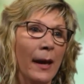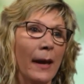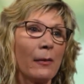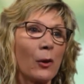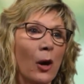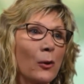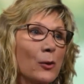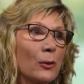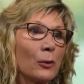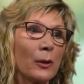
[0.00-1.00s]
and they're
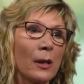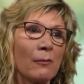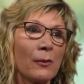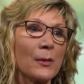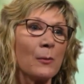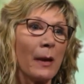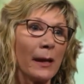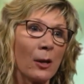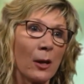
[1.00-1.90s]
also looking for as many